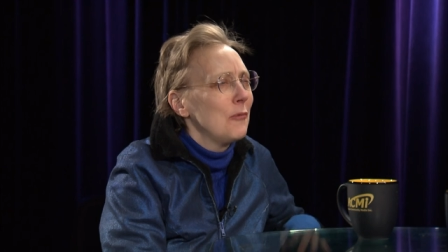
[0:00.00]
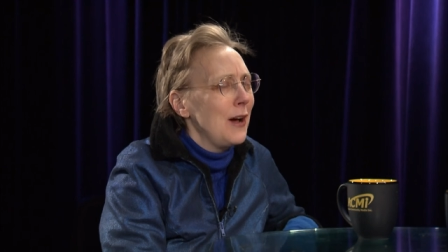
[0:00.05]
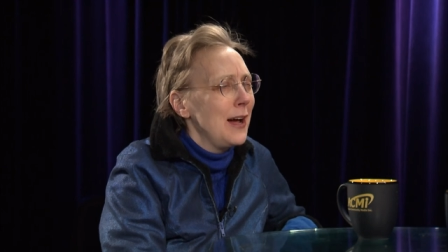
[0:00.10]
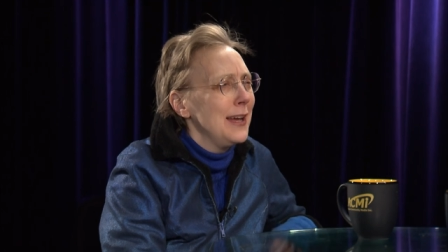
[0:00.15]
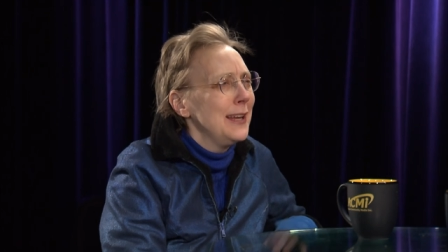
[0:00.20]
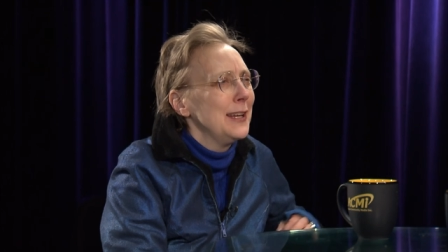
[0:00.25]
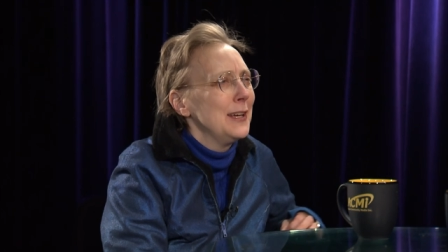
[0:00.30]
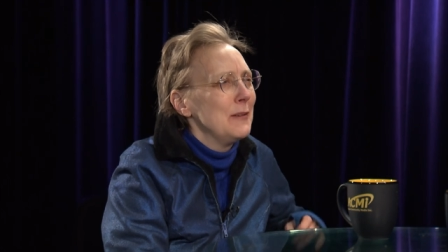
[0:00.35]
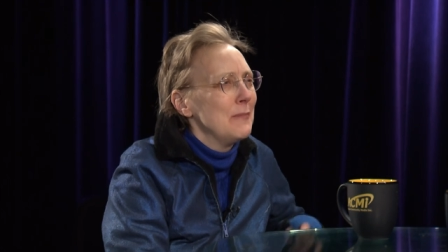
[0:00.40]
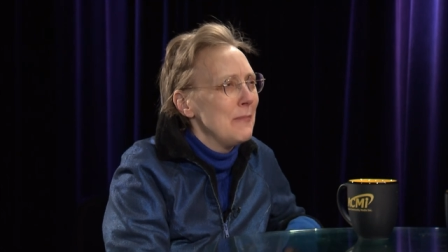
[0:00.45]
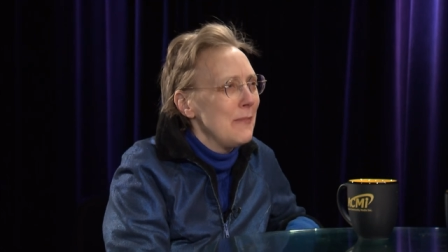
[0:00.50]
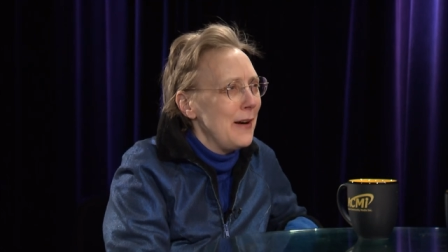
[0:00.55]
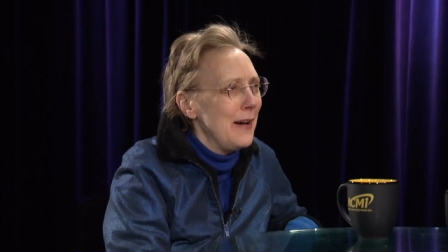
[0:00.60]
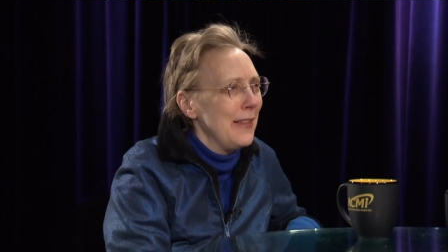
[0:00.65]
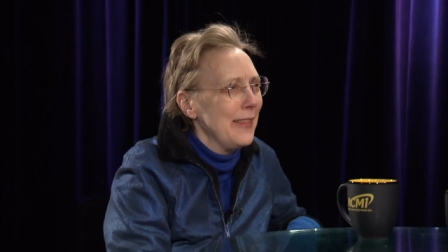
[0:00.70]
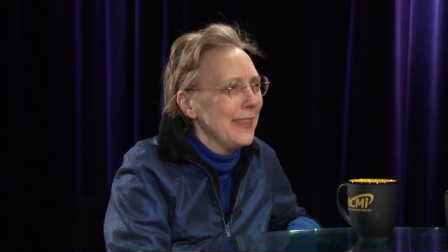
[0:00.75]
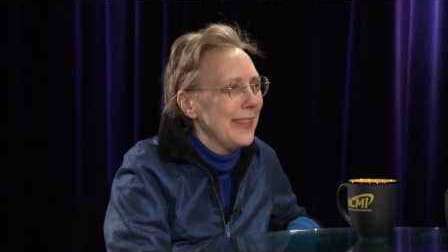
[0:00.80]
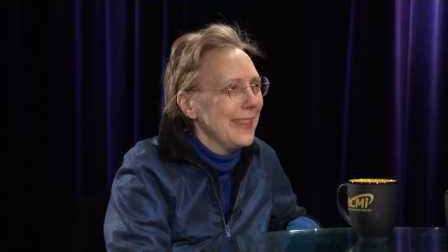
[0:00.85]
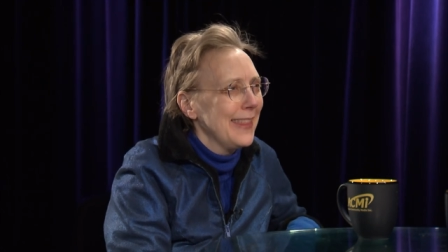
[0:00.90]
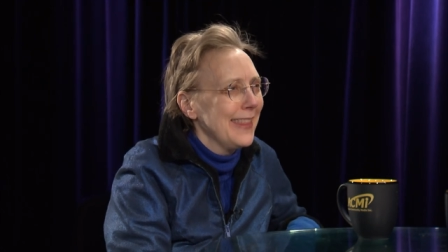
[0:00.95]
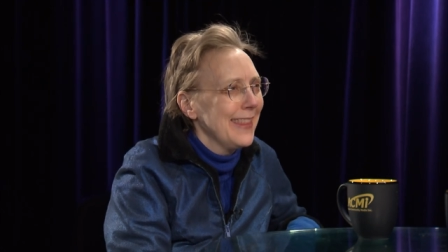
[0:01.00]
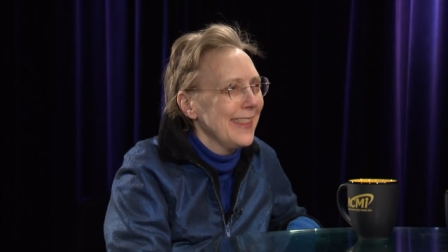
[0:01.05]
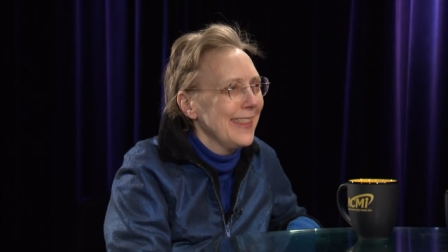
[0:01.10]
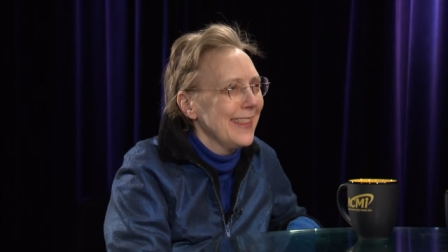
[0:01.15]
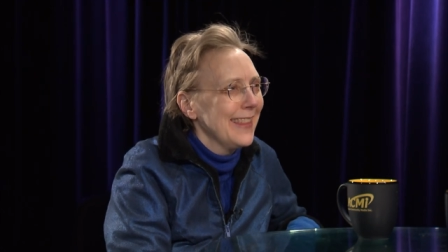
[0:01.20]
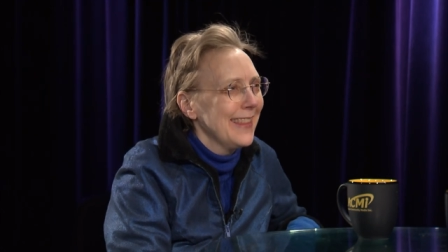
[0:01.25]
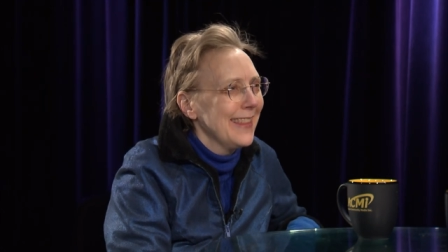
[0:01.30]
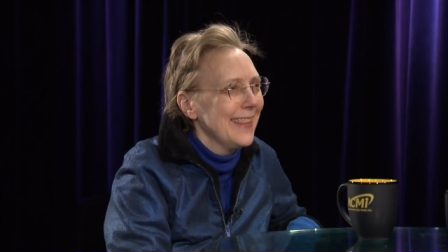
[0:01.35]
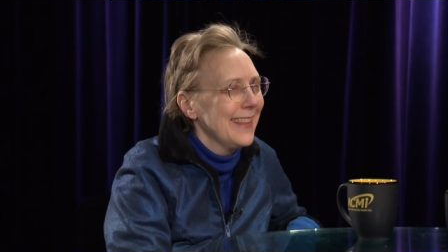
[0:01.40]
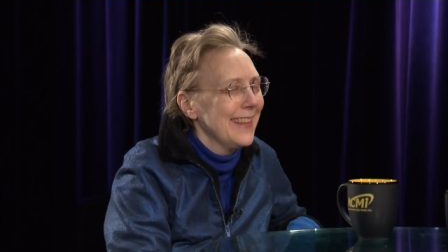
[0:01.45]
Writing Month,
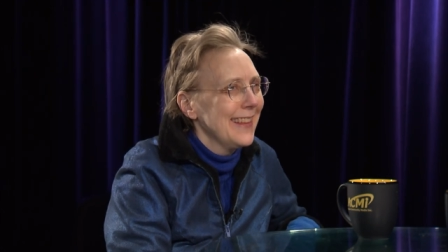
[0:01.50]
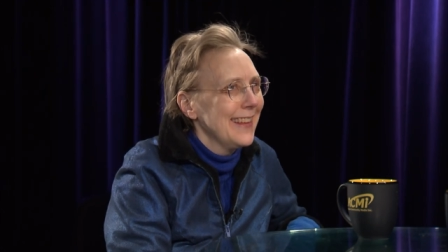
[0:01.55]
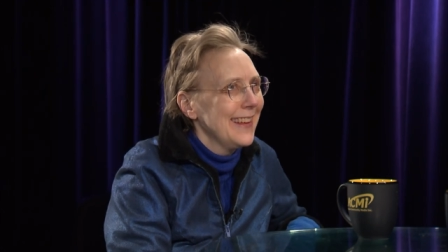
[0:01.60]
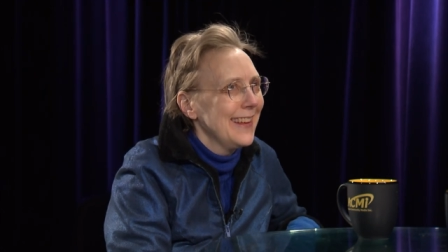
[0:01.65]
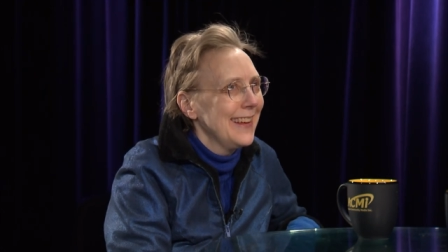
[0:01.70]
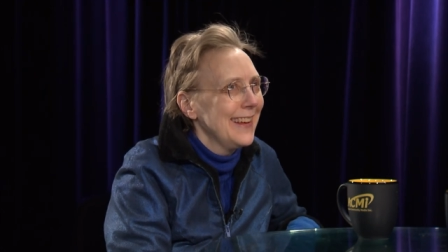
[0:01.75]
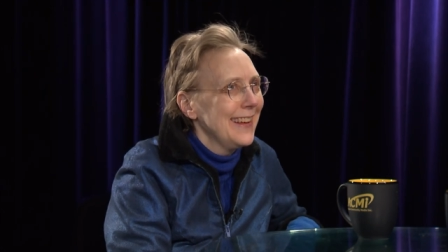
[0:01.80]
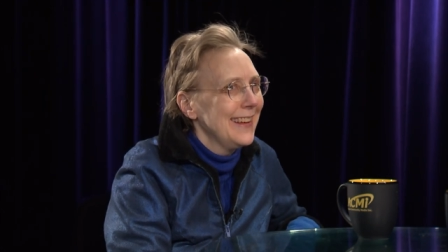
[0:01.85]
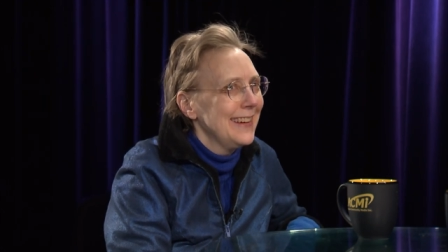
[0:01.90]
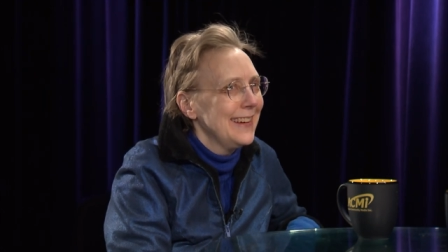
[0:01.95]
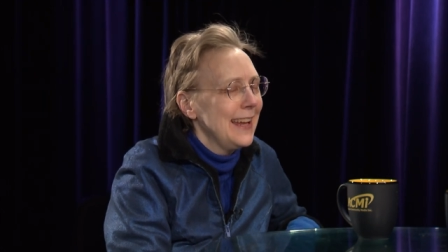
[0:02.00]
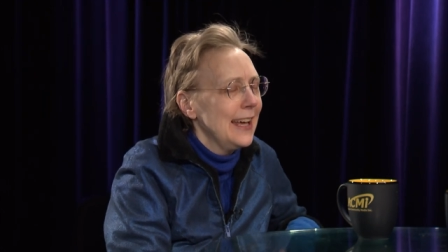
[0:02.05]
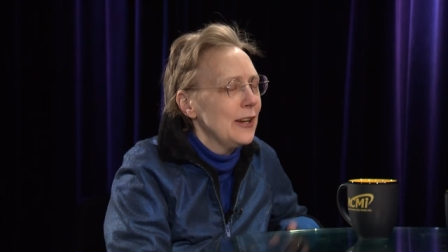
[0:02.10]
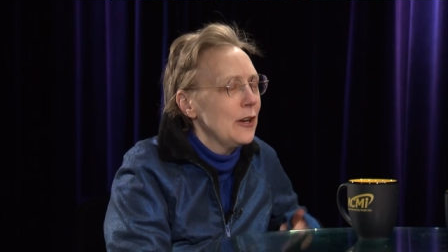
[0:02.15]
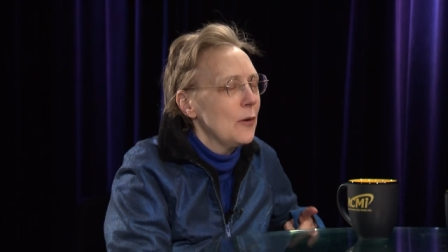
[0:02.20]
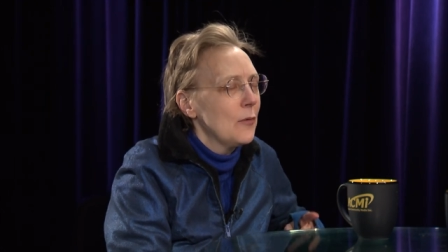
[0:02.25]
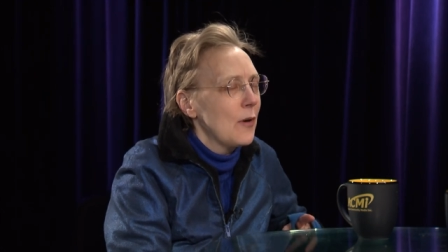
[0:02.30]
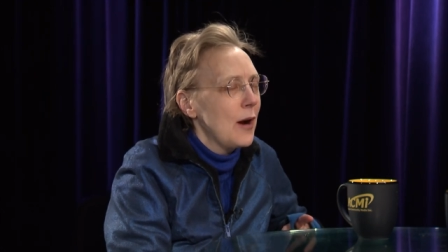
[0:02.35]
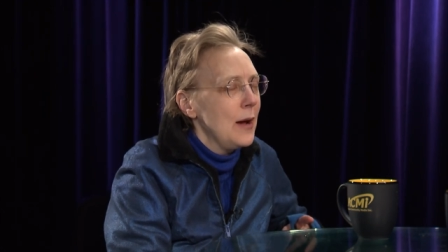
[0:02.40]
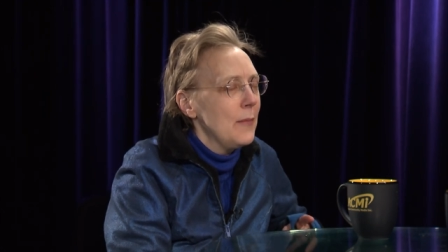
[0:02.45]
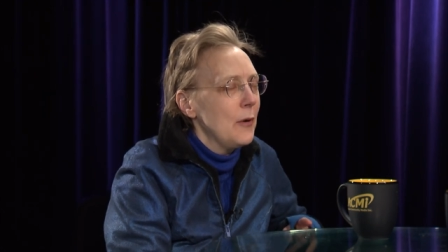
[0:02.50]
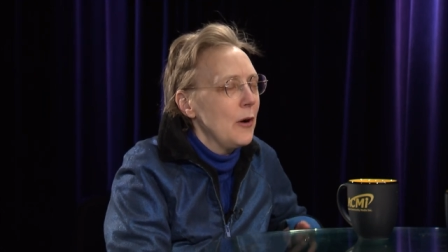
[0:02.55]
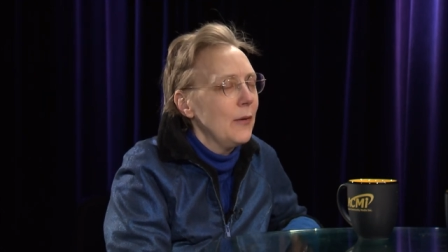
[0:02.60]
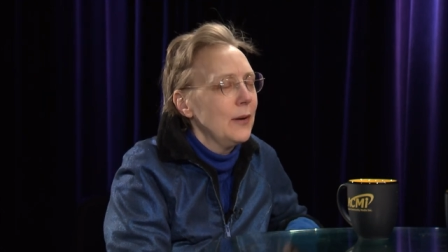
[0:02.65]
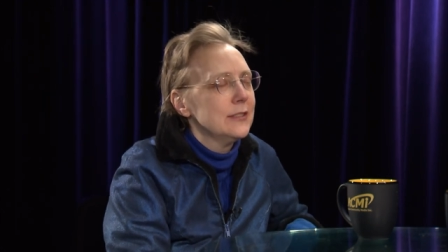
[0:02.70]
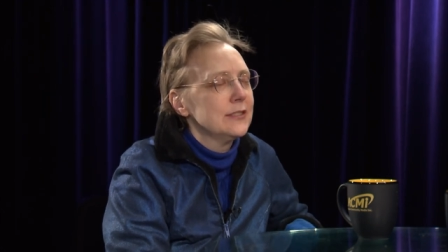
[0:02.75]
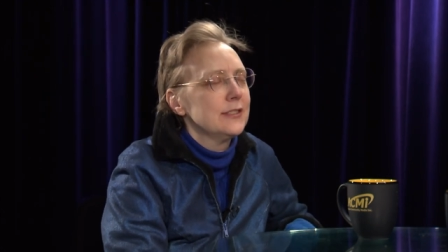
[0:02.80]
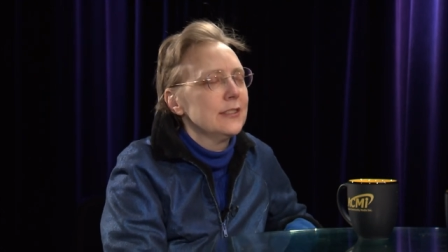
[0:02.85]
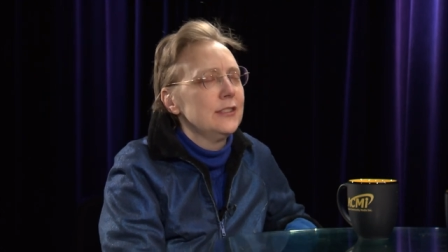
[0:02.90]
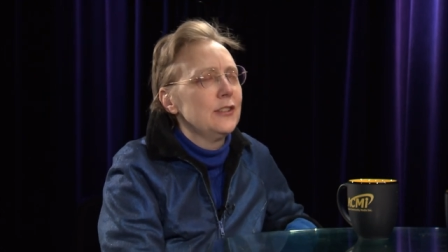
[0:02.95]

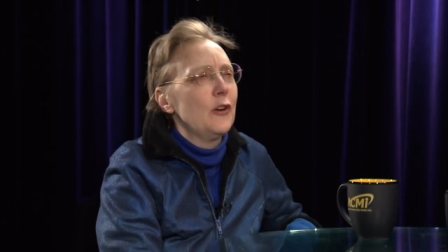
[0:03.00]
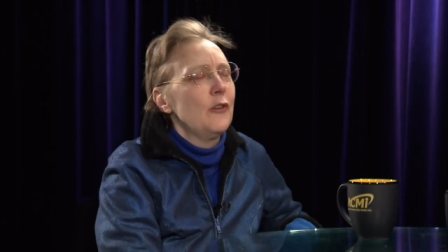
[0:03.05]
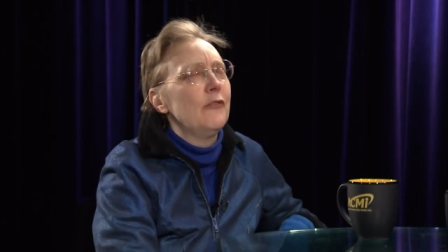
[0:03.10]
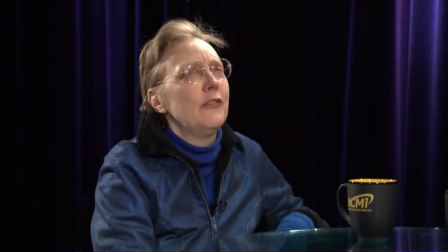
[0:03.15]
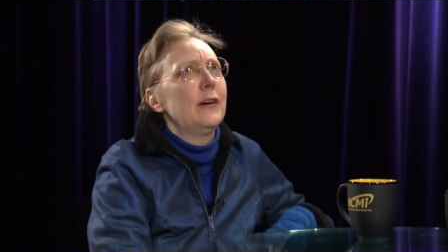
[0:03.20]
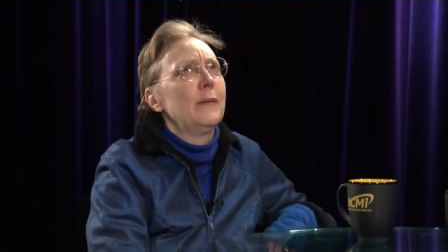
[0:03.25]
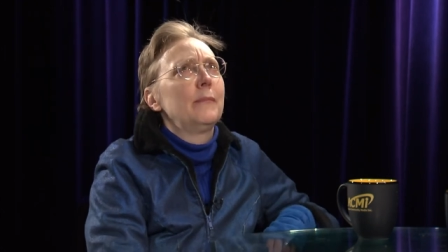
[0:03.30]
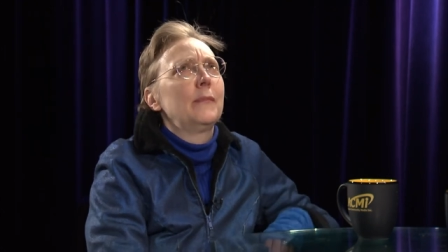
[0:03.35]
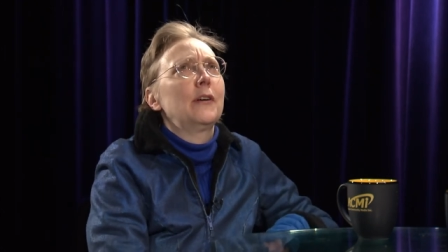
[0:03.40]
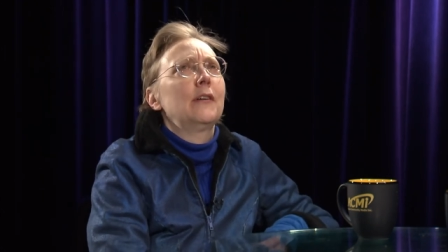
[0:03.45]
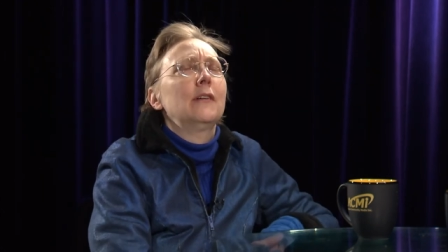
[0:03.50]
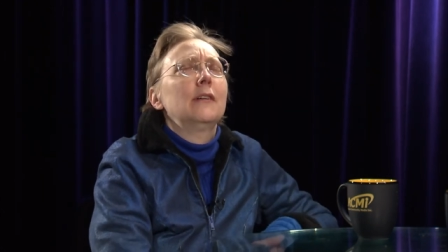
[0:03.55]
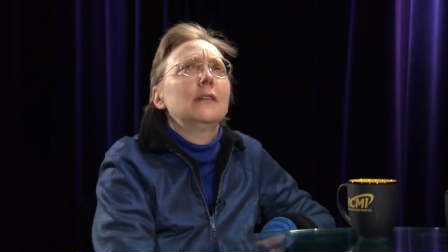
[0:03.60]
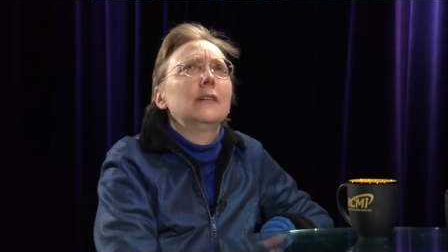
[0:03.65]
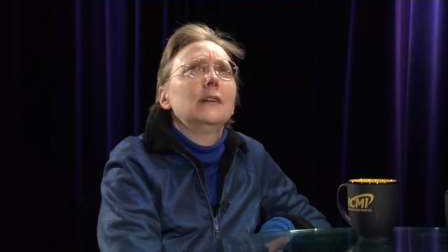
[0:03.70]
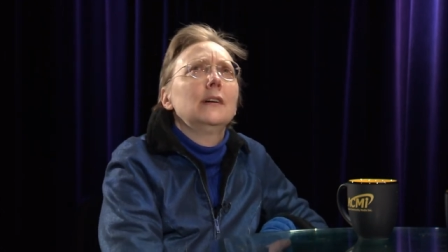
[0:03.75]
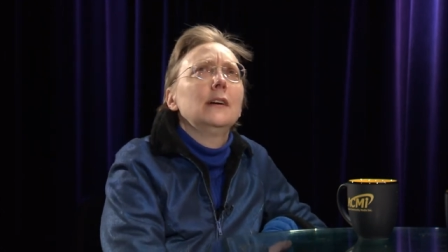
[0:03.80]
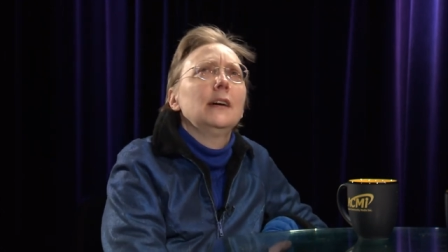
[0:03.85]
NaNoWriMo. It's in November.